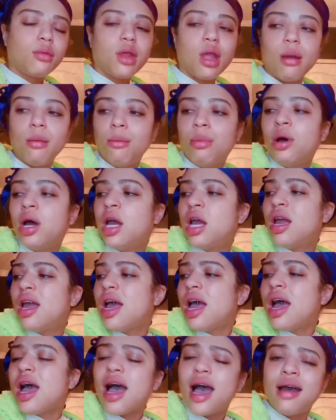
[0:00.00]
But
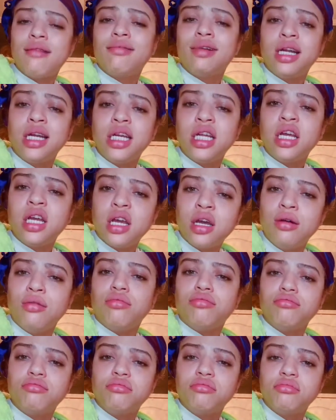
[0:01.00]
I really need help.
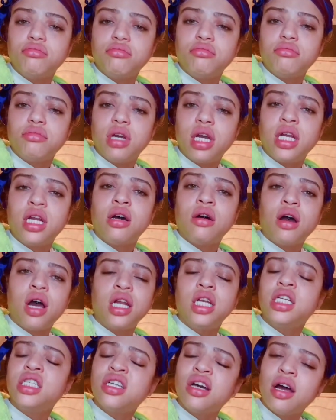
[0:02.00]
And I
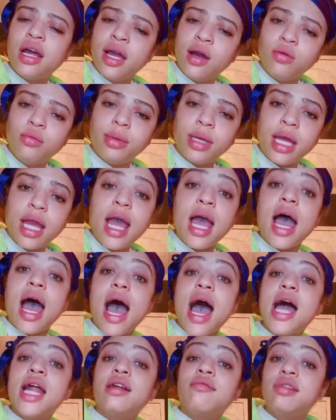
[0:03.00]
need y'all to help me.
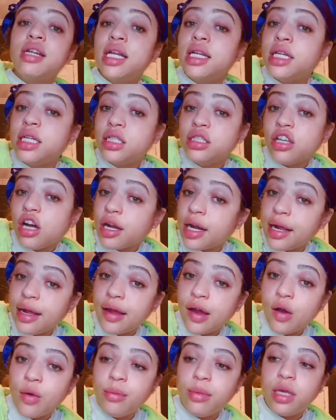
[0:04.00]
I really need y'all to
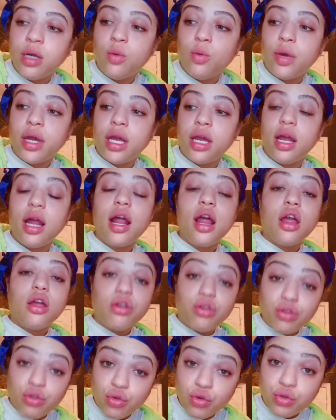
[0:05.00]
help me with
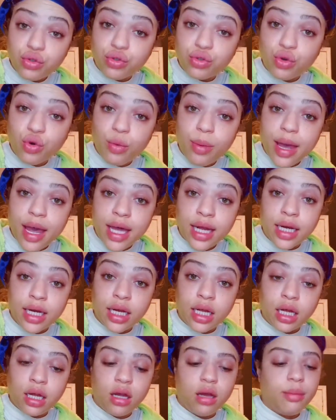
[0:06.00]
YouTube
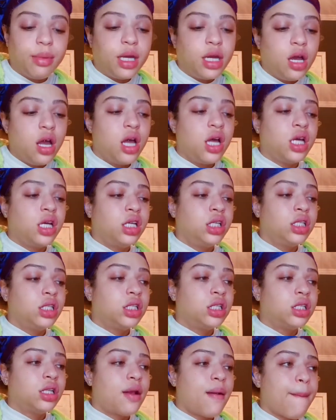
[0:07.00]
editing.
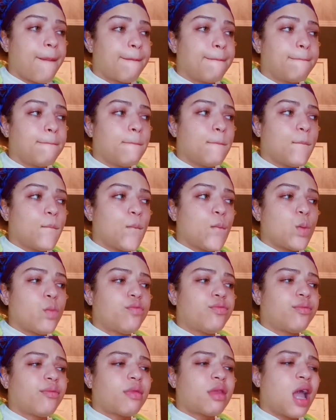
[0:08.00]
Because
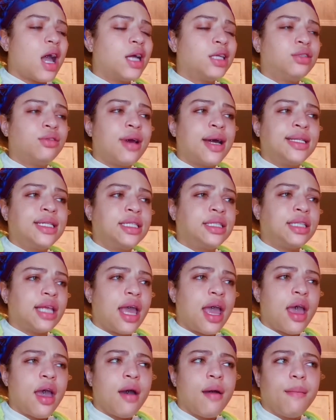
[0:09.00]
I tried this
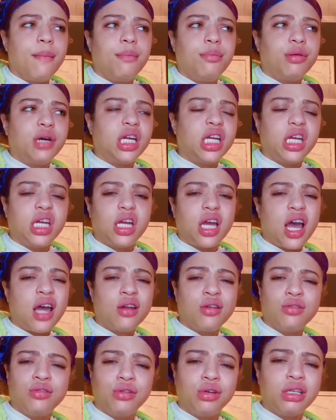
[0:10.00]
app, but I
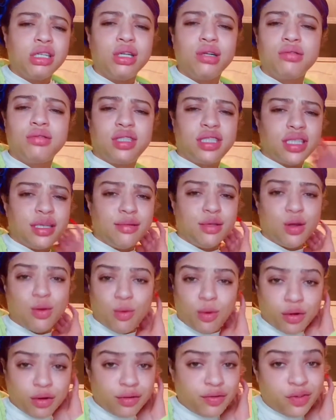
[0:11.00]
don't know. It don't seem to
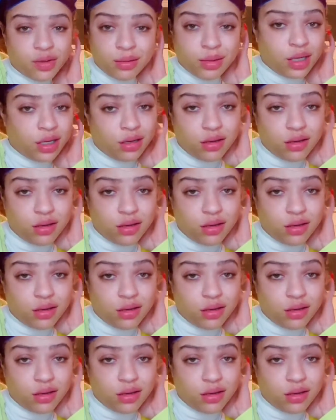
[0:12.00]
work for me.